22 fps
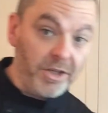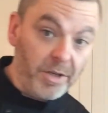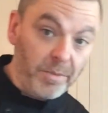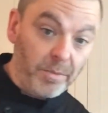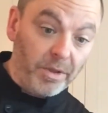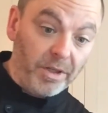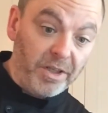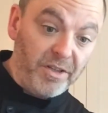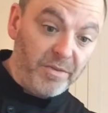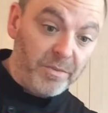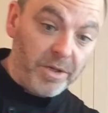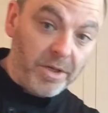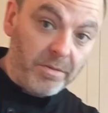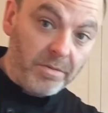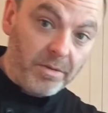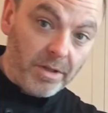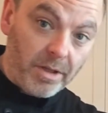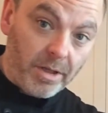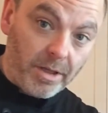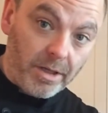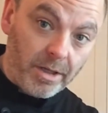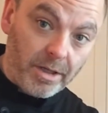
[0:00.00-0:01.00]
you didn't believe me,
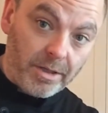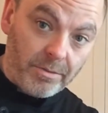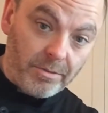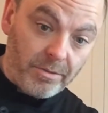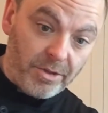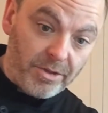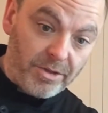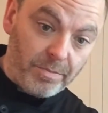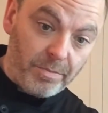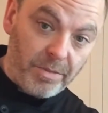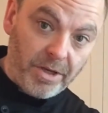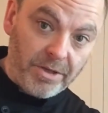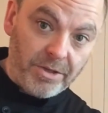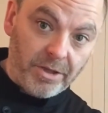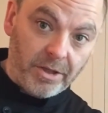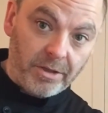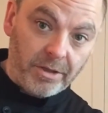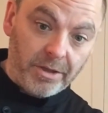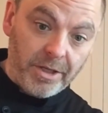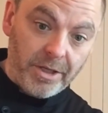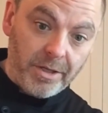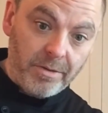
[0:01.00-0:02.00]
this
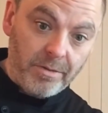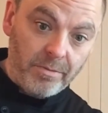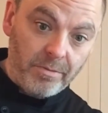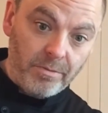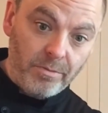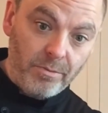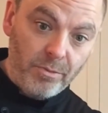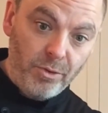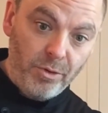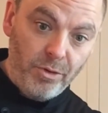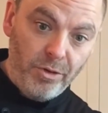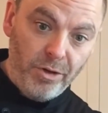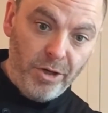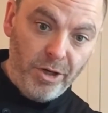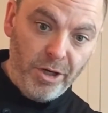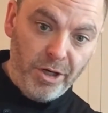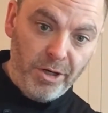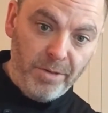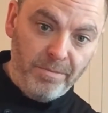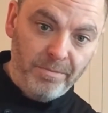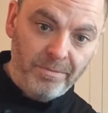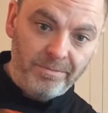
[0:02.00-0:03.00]
basically
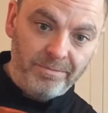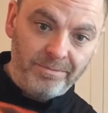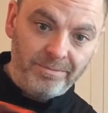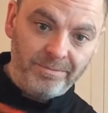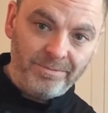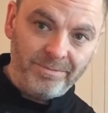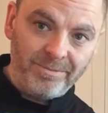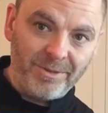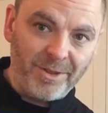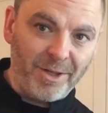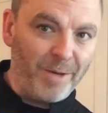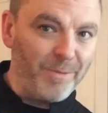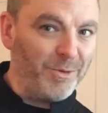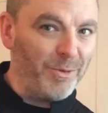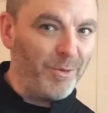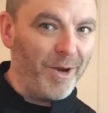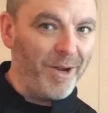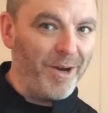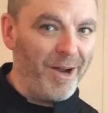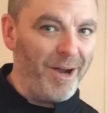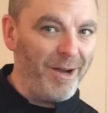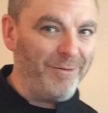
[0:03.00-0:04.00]
comes
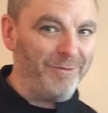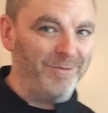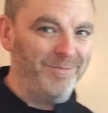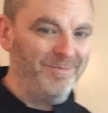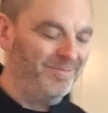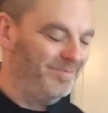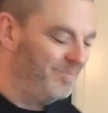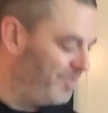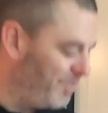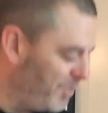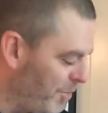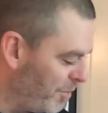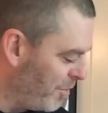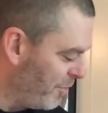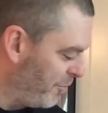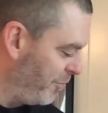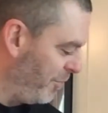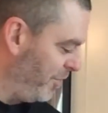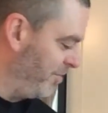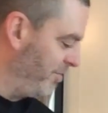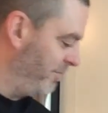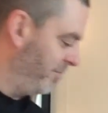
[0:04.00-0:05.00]
right off.
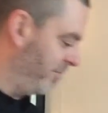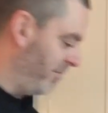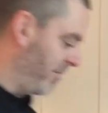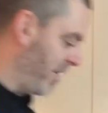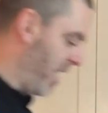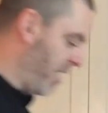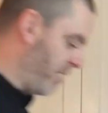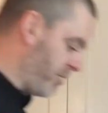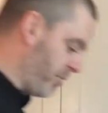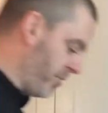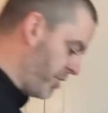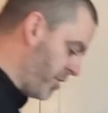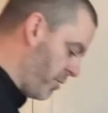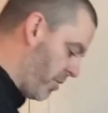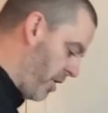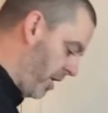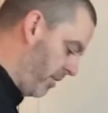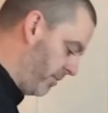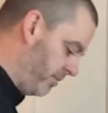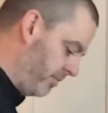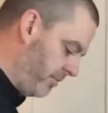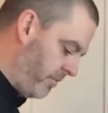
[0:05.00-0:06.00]
Beautiful. That's what you
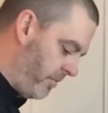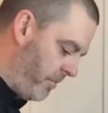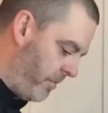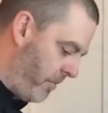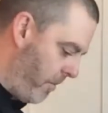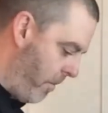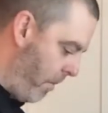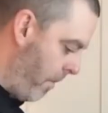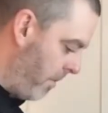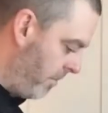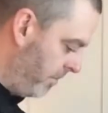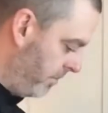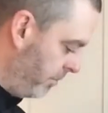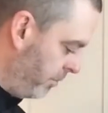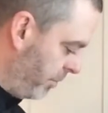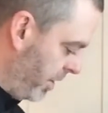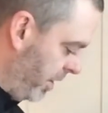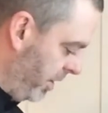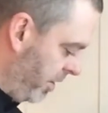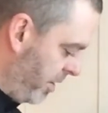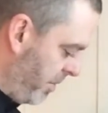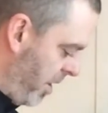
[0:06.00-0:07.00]
want.
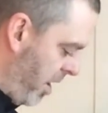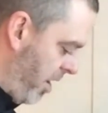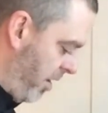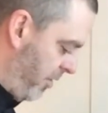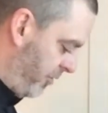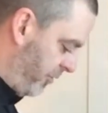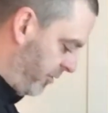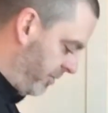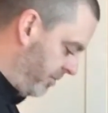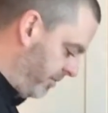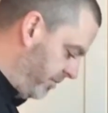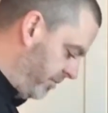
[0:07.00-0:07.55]
Peel them off.